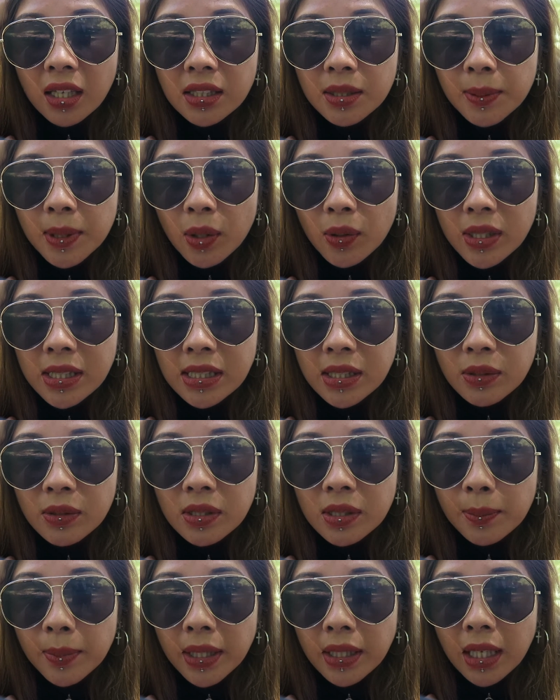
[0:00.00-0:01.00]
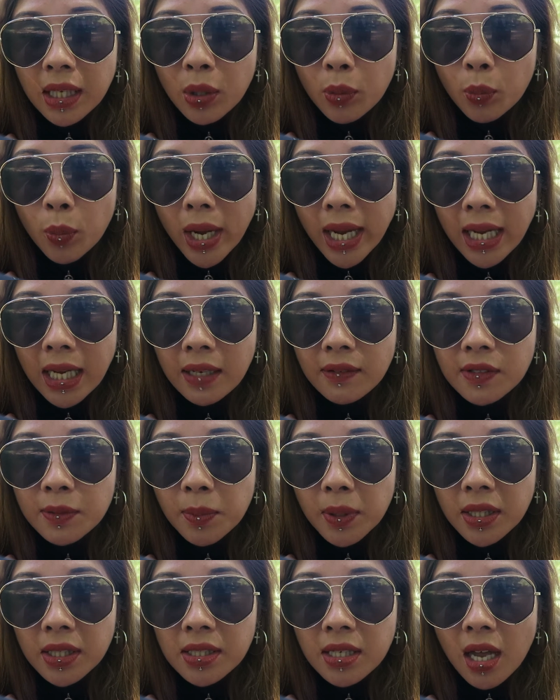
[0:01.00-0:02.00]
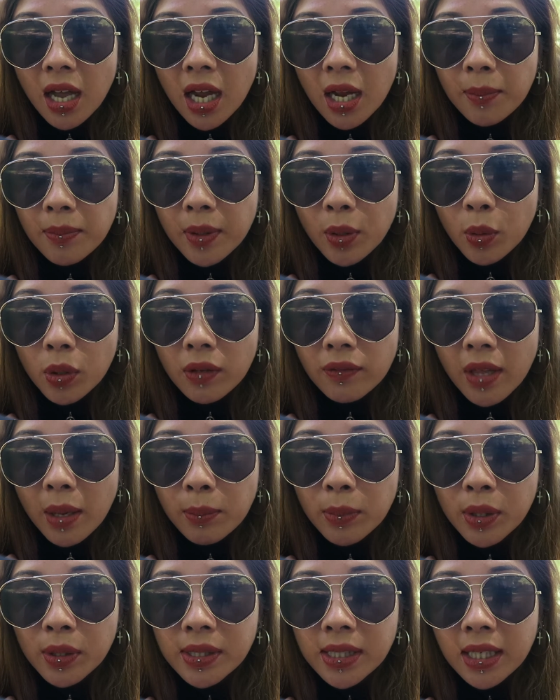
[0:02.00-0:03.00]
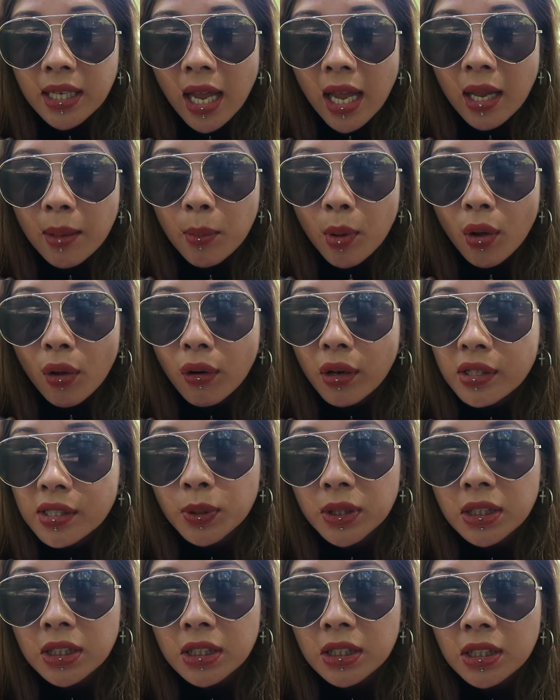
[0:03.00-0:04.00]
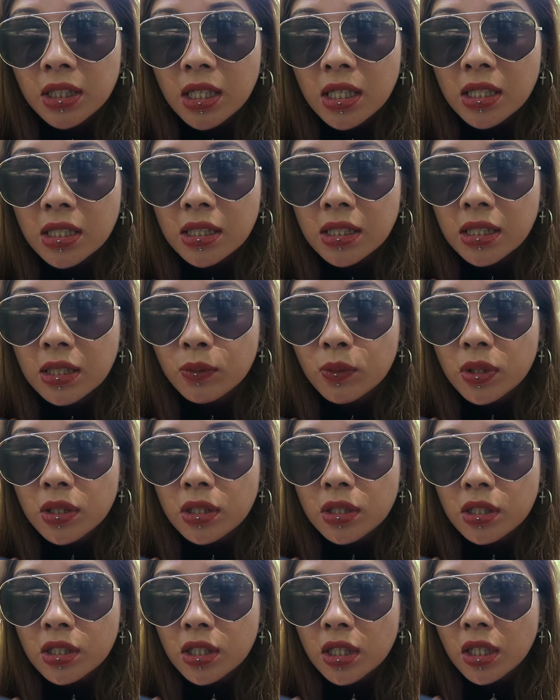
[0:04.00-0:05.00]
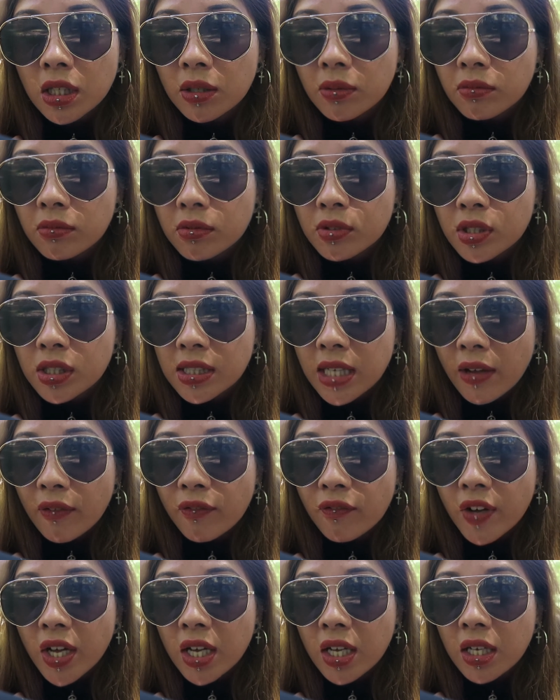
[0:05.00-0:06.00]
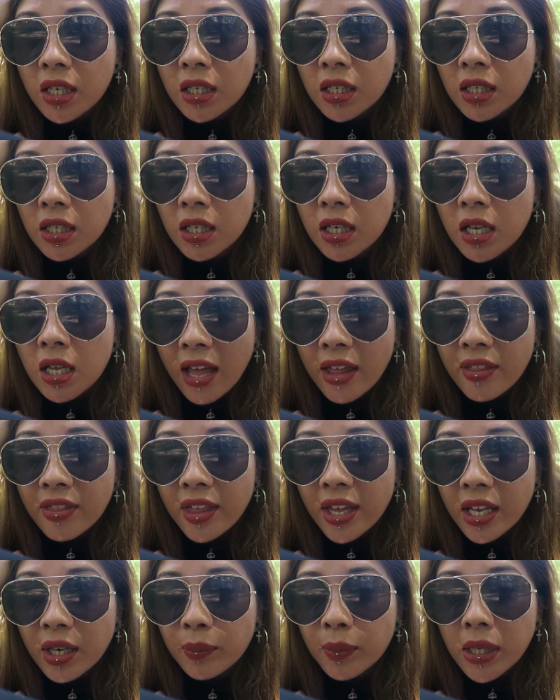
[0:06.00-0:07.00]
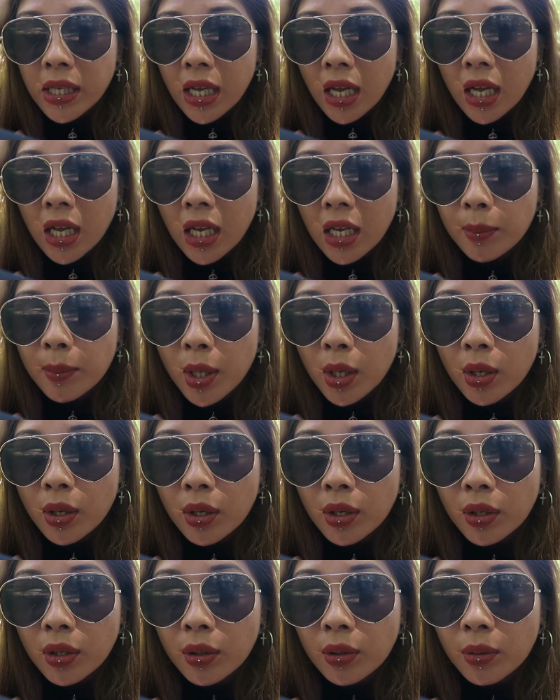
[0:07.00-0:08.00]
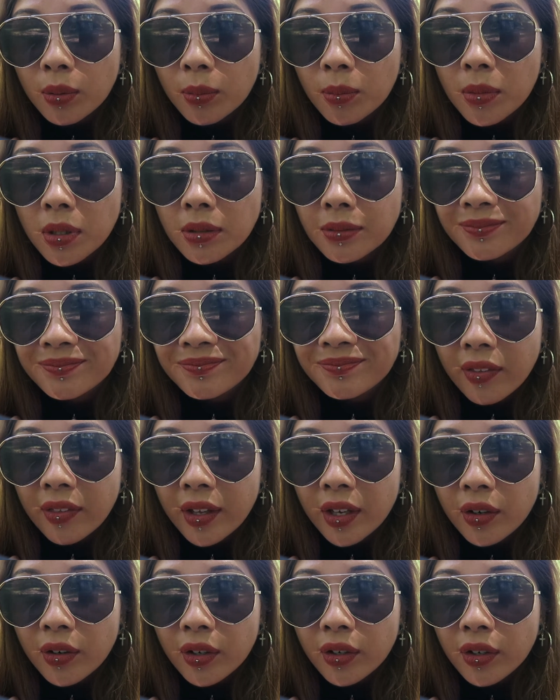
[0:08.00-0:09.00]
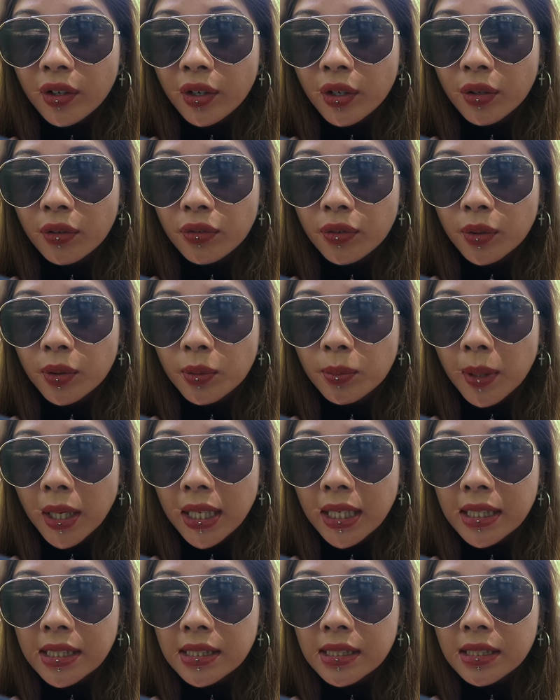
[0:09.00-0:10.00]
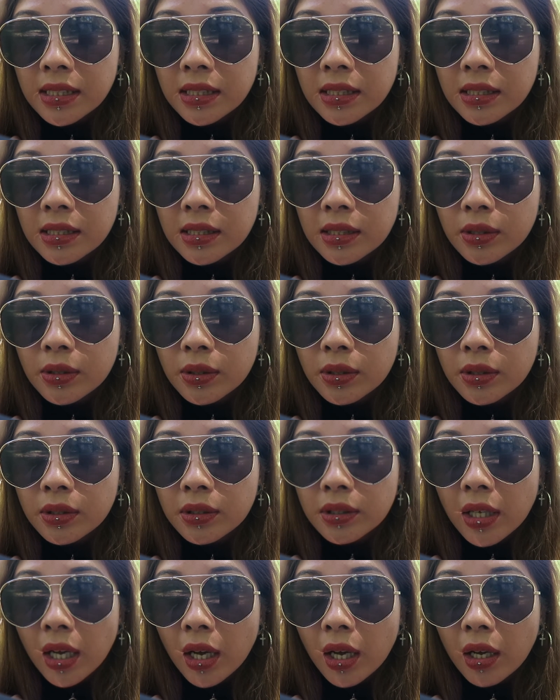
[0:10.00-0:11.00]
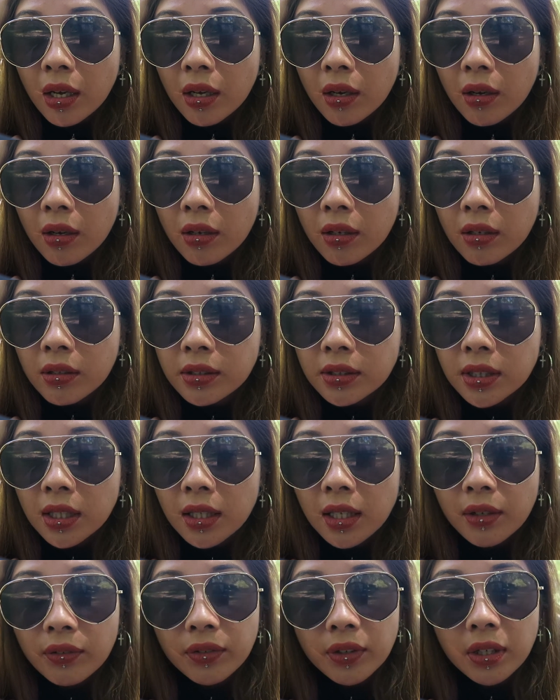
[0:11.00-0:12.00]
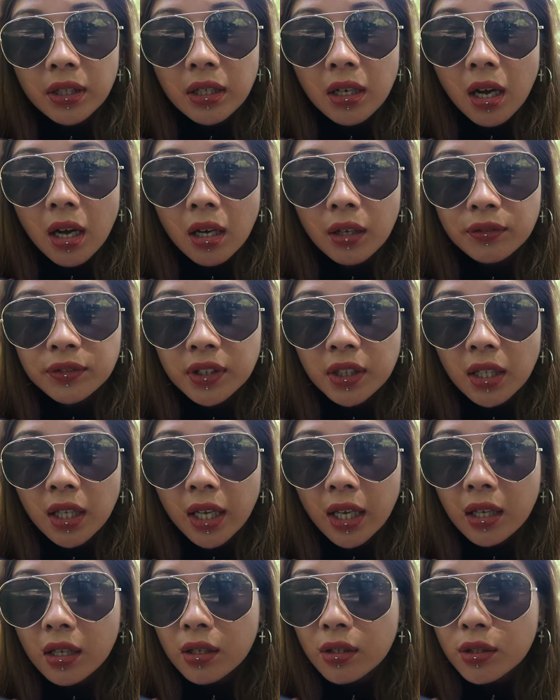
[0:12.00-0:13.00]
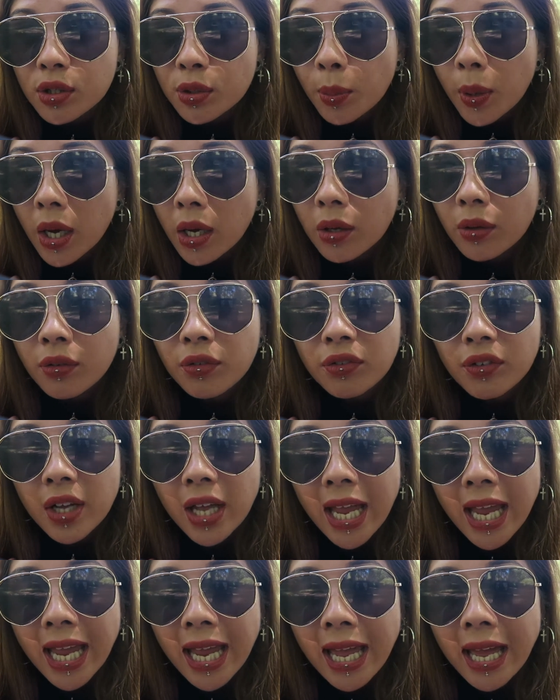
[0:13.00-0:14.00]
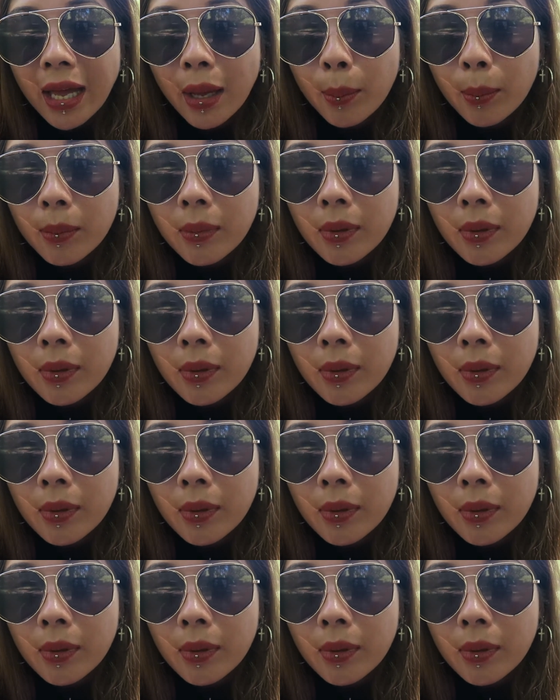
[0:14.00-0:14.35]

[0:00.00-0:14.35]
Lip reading: to be honest, I was a bit like waved by the time all of that music came on. Wanted to dance and wanted to just have fun, and then we came home and there are no food places that deliver after like 12 AM.